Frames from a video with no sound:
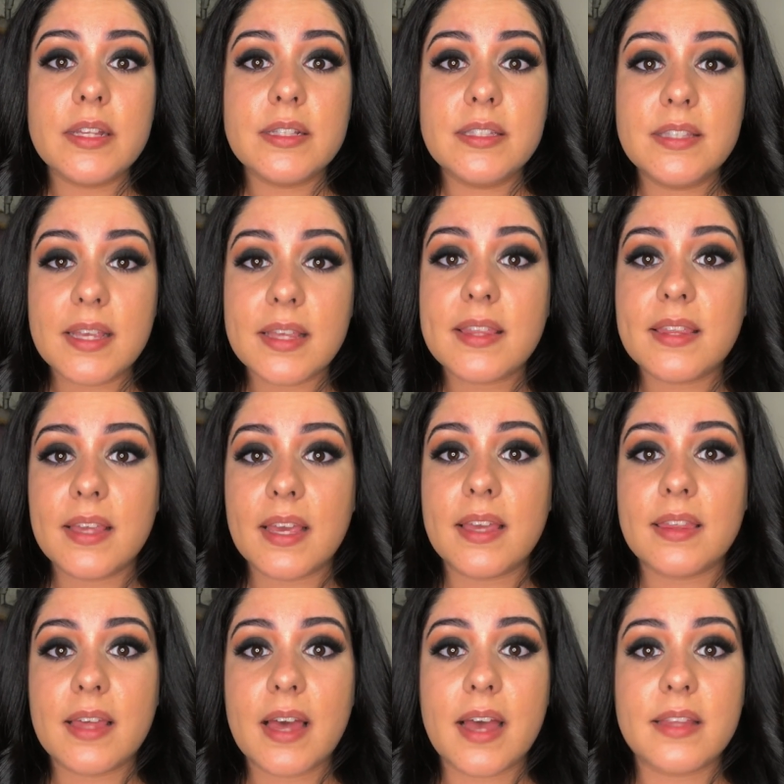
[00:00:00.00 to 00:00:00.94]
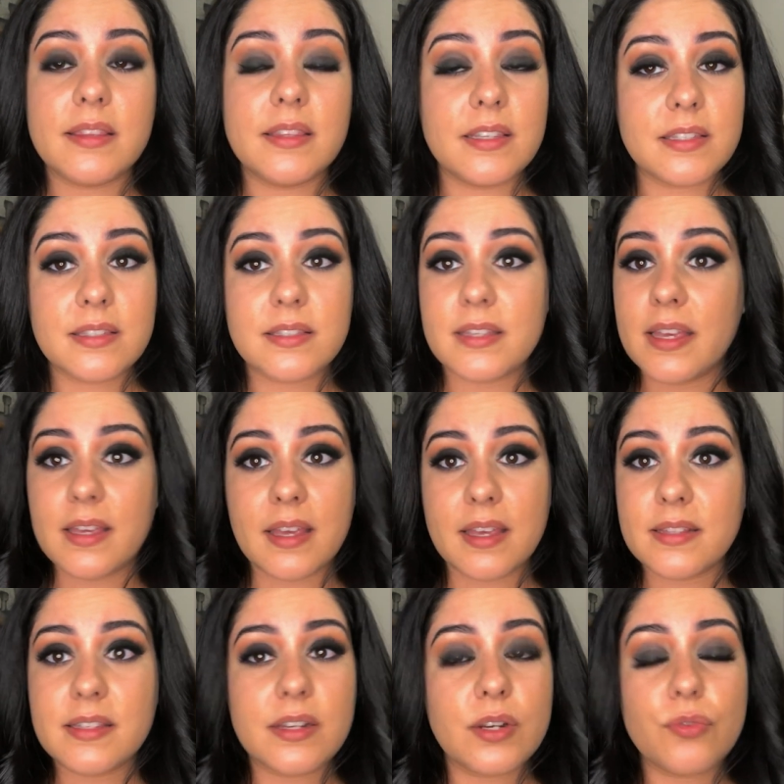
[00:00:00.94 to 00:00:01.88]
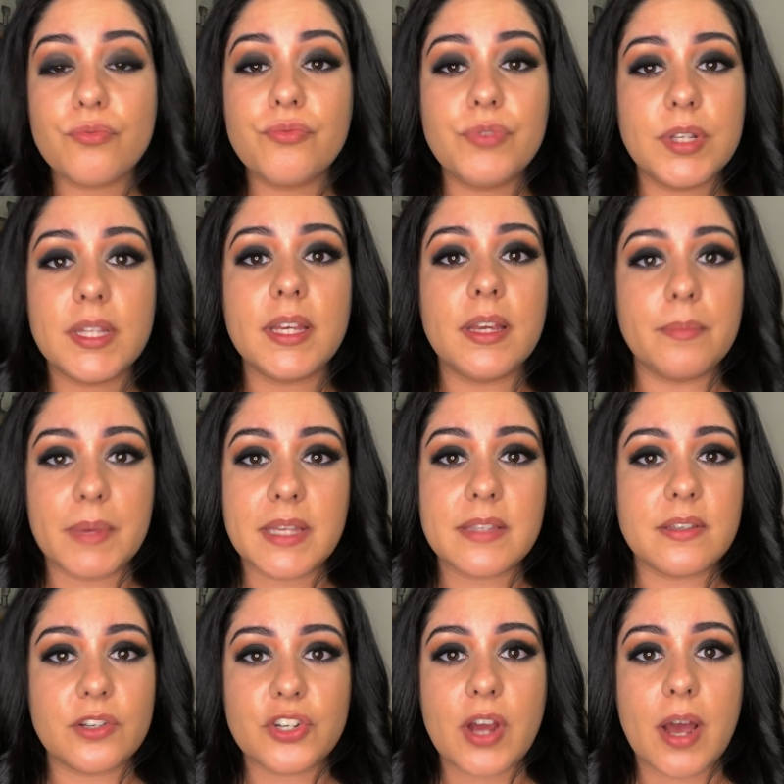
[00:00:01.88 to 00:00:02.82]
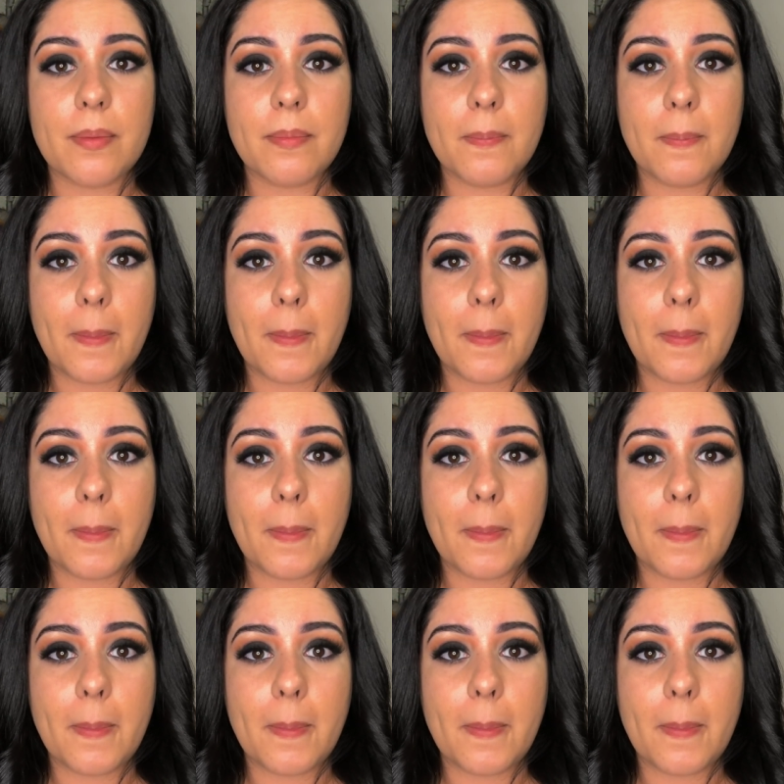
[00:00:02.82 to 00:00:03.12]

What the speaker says: did think that it did a really amazing job.